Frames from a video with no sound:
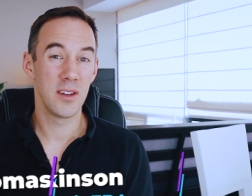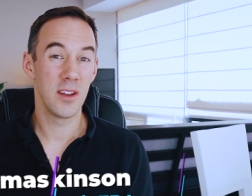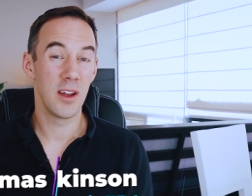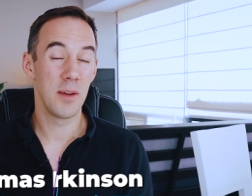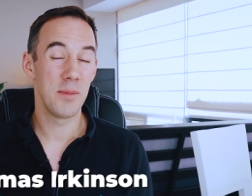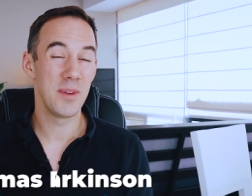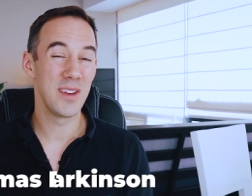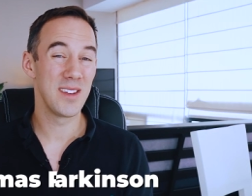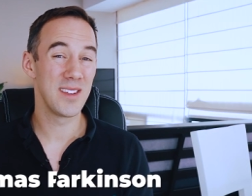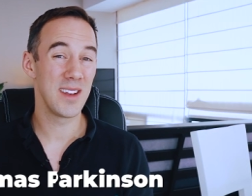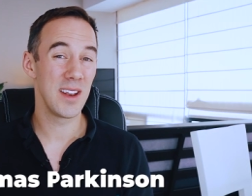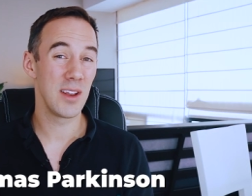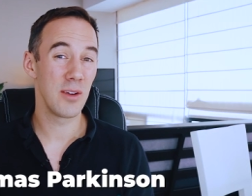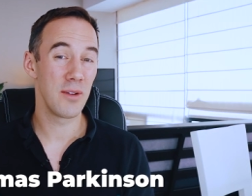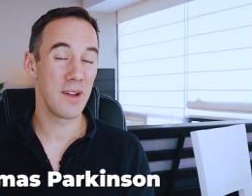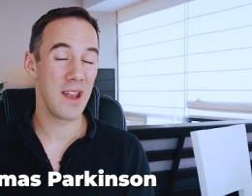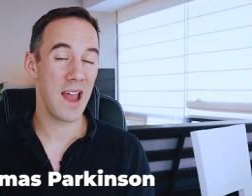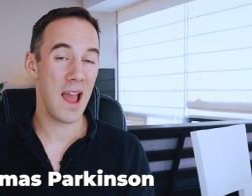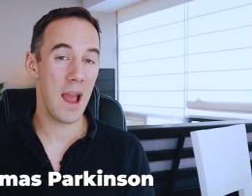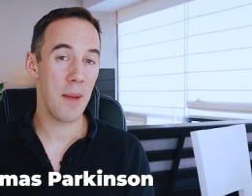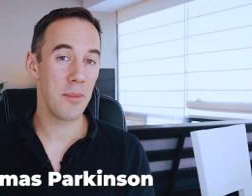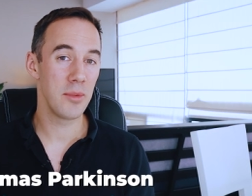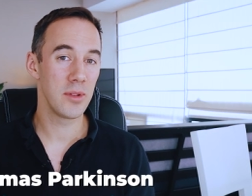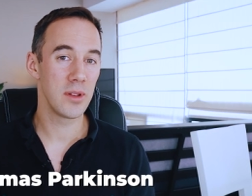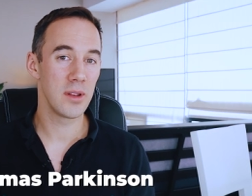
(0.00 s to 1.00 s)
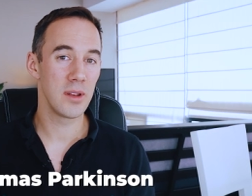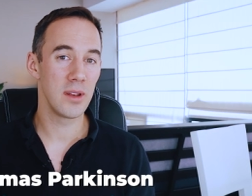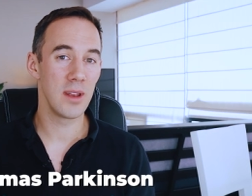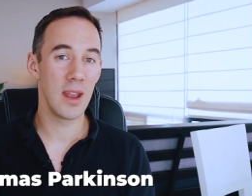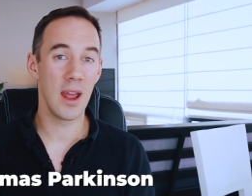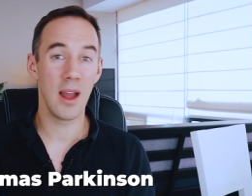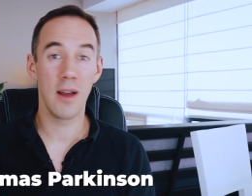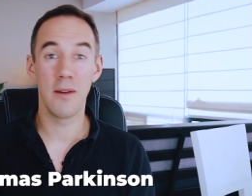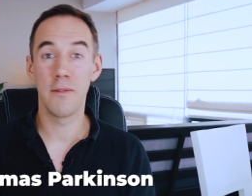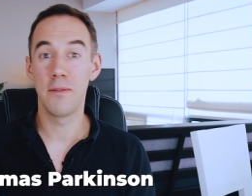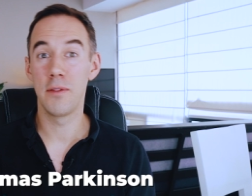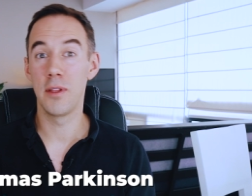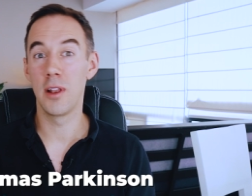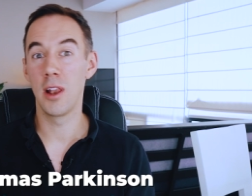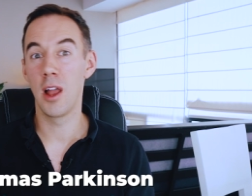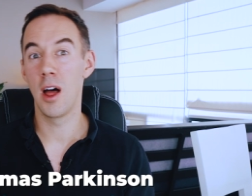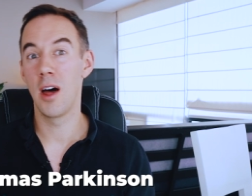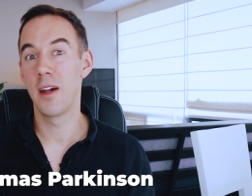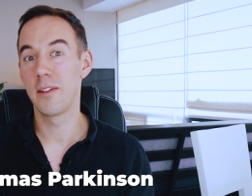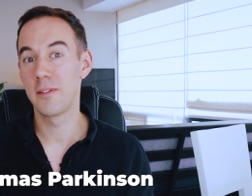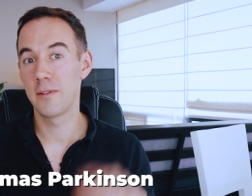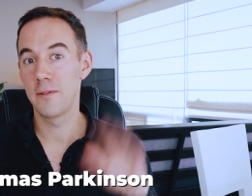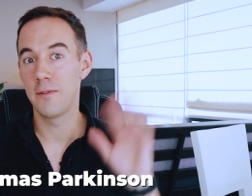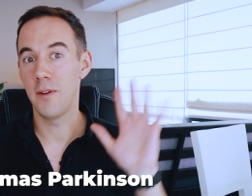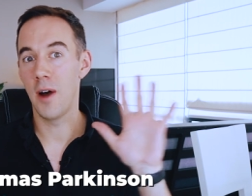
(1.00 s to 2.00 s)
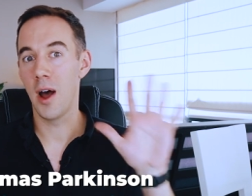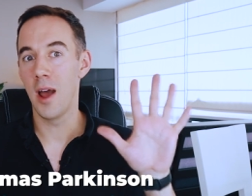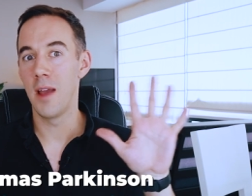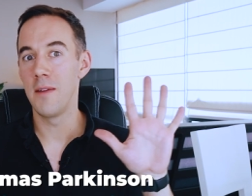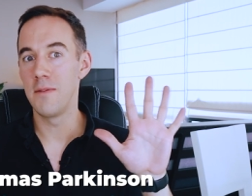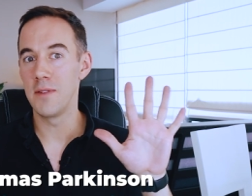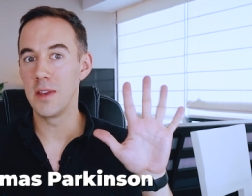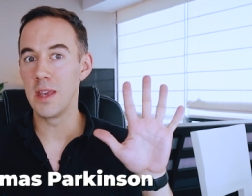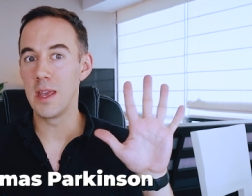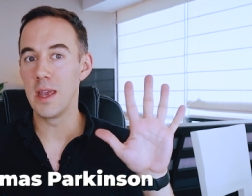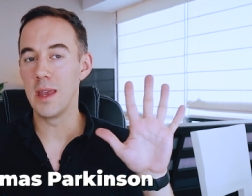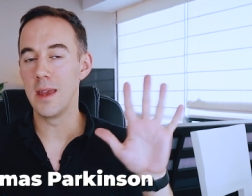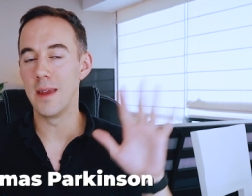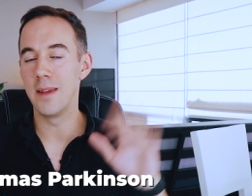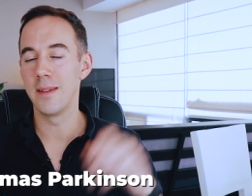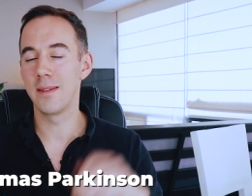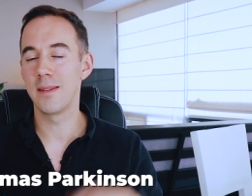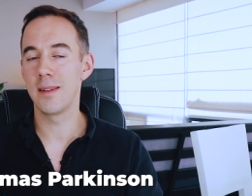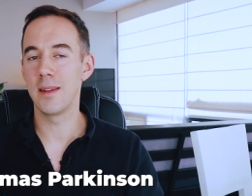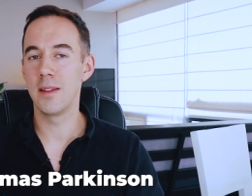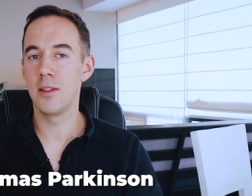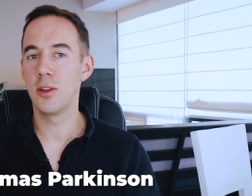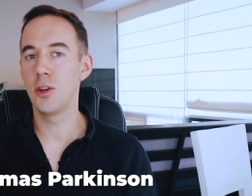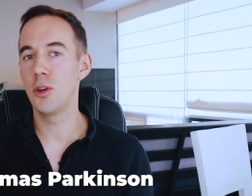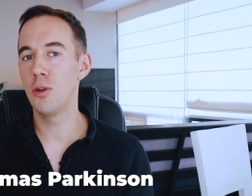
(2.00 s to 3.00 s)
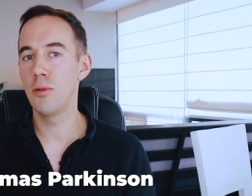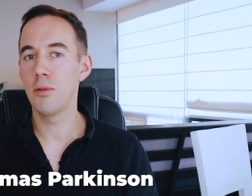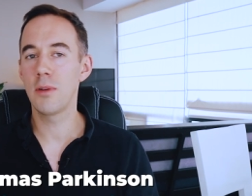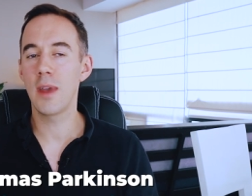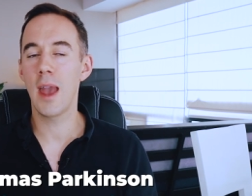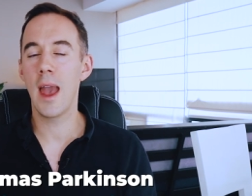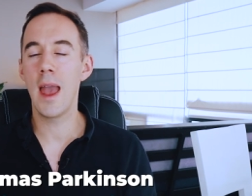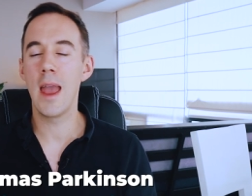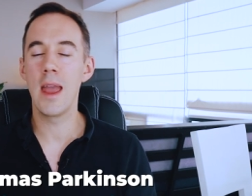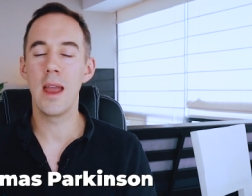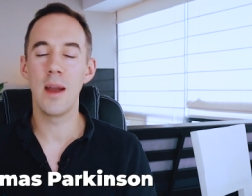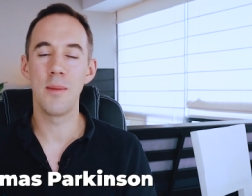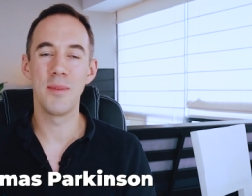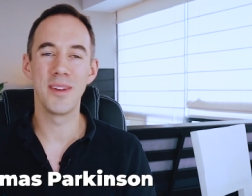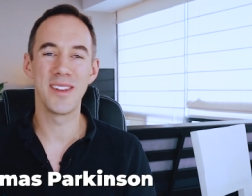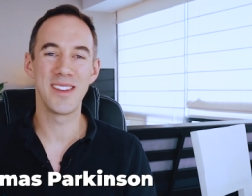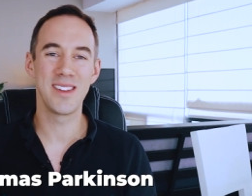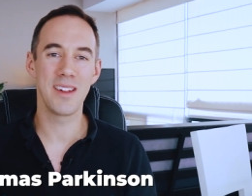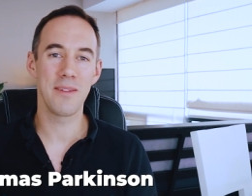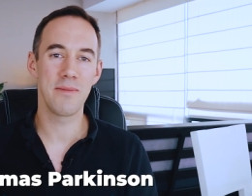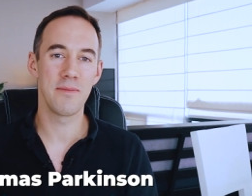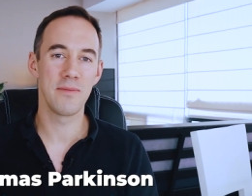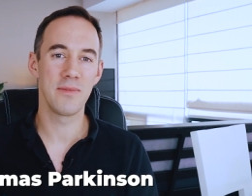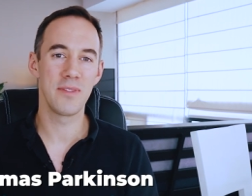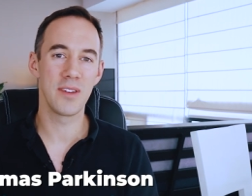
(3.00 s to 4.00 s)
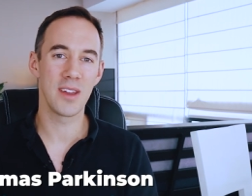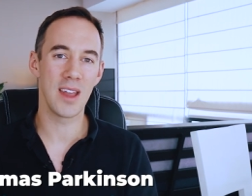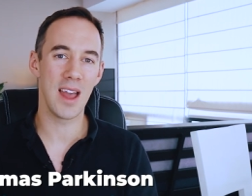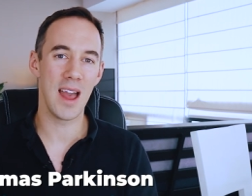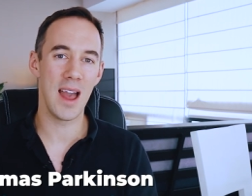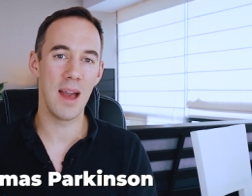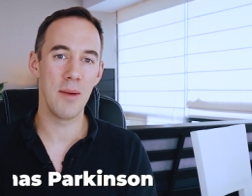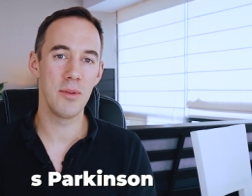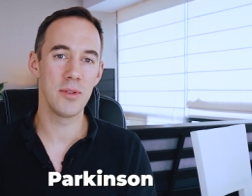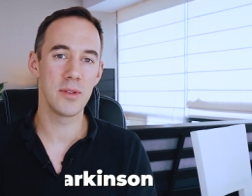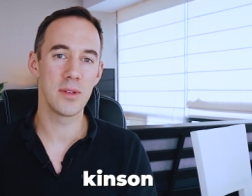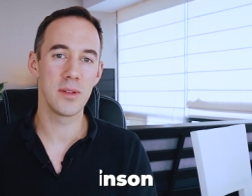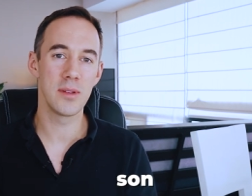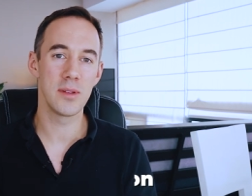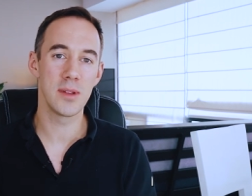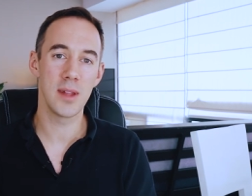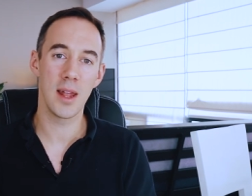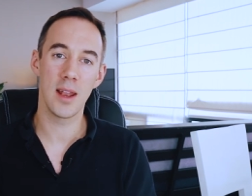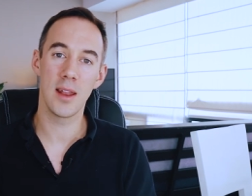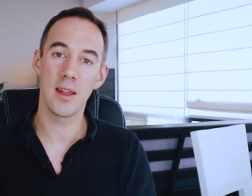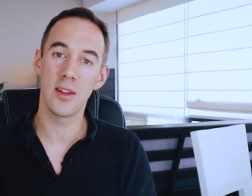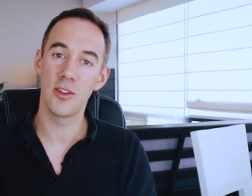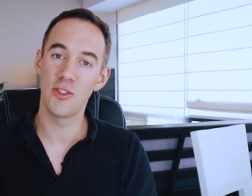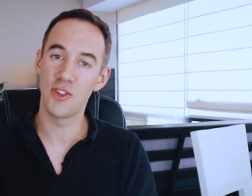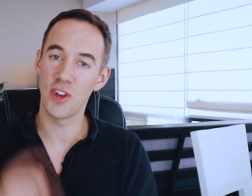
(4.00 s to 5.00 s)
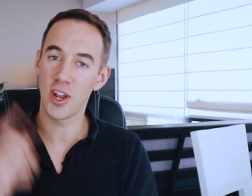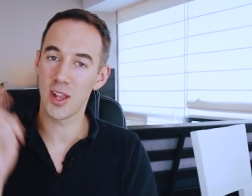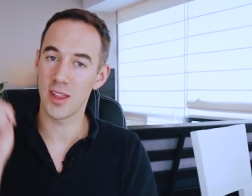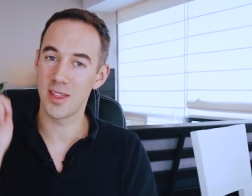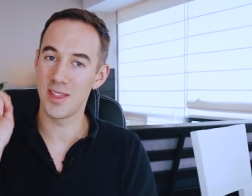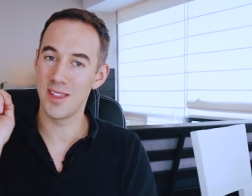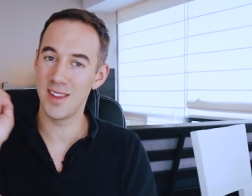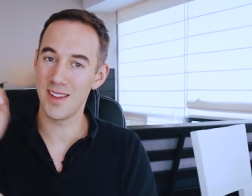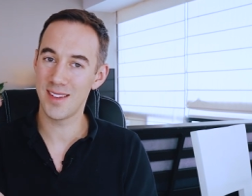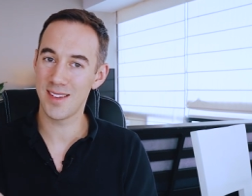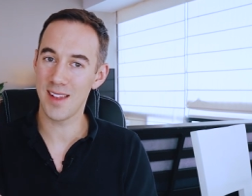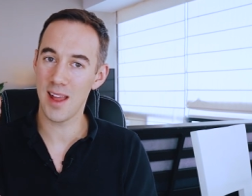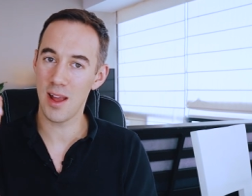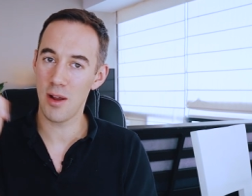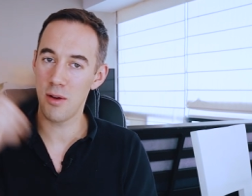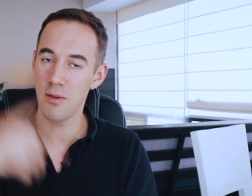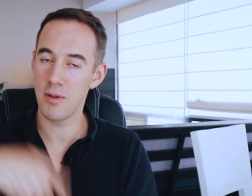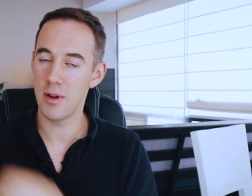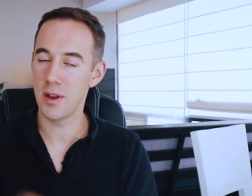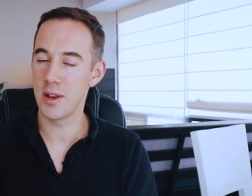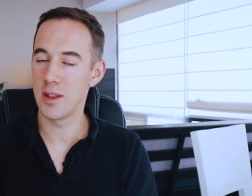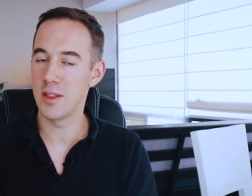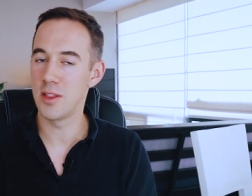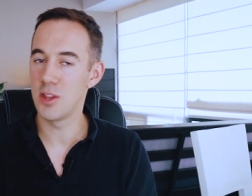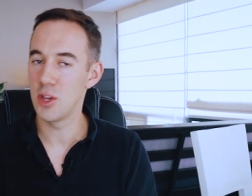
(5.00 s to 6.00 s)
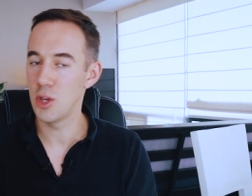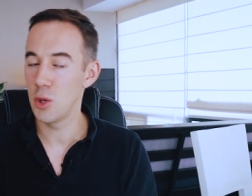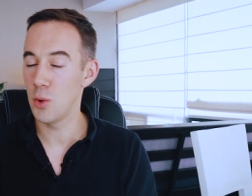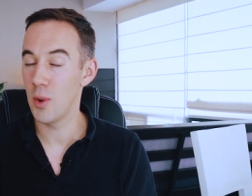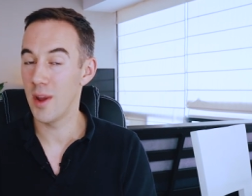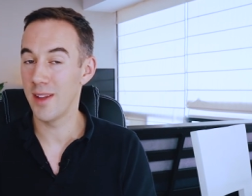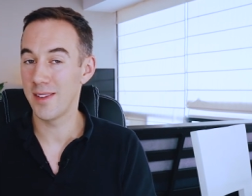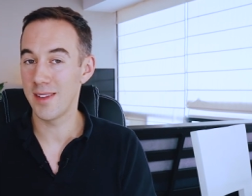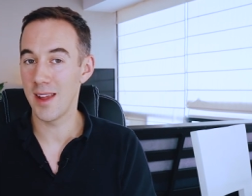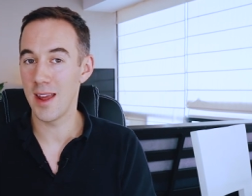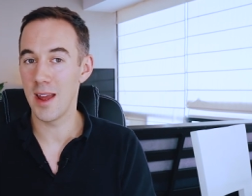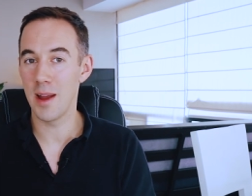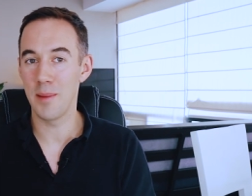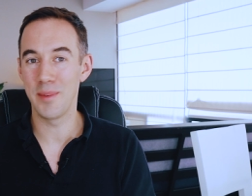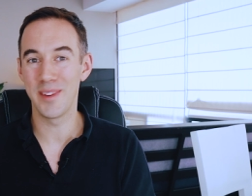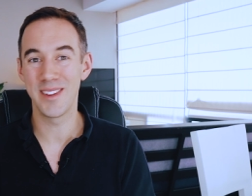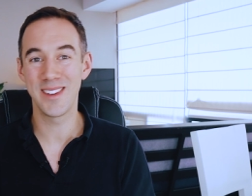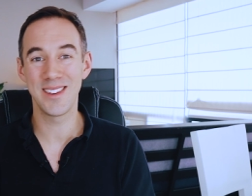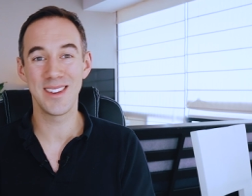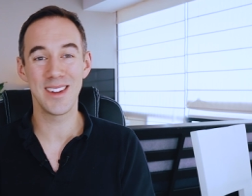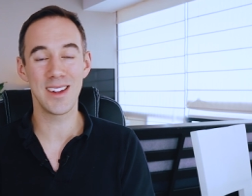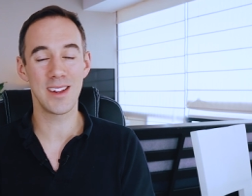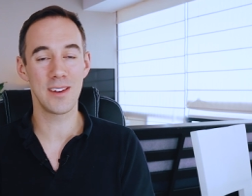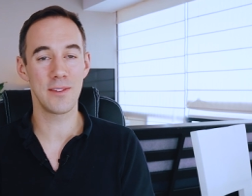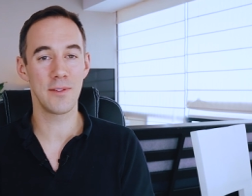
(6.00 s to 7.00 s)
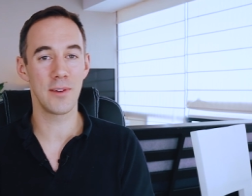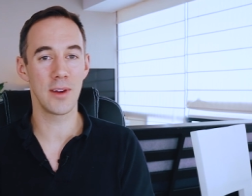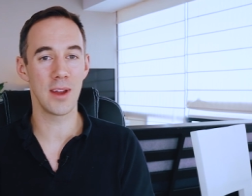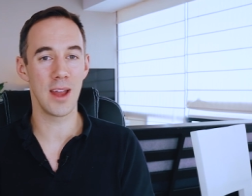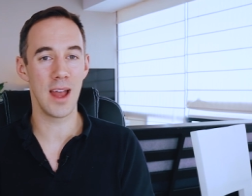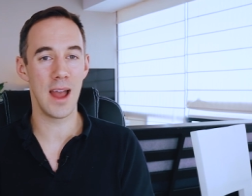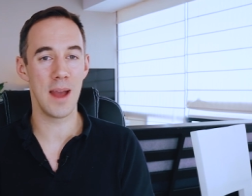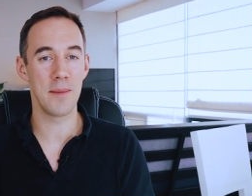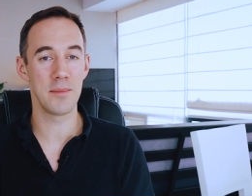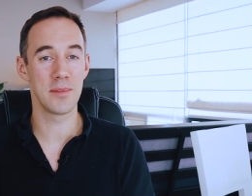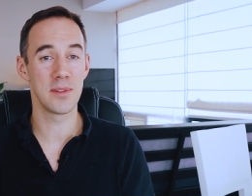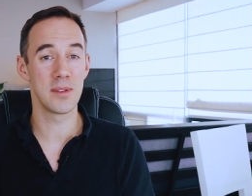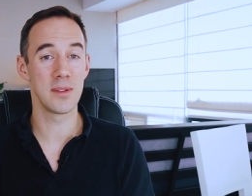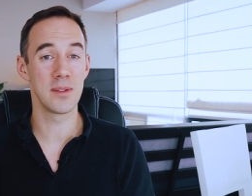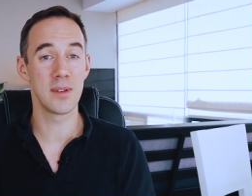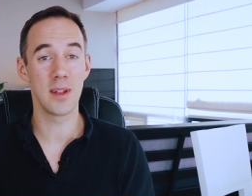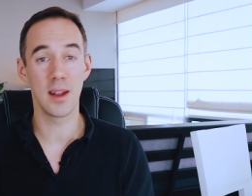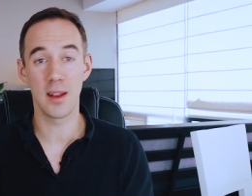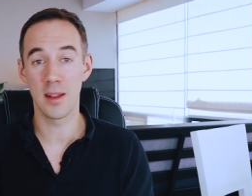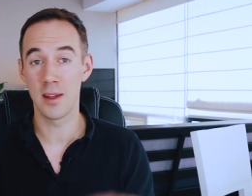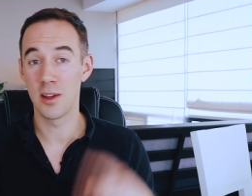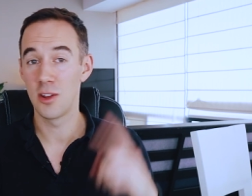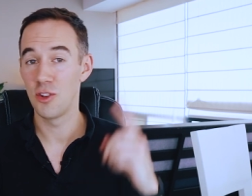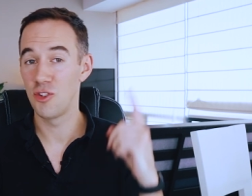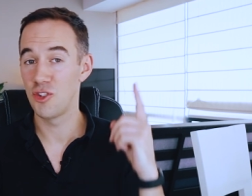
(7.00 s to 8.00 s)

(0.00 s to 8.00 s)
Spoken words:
I've been selling on Amazon now for the last 5 years. In the UK, I'm a seven-figure Amazon seller. Check this out. And in the USA, I'm a six-figure Amazon seller.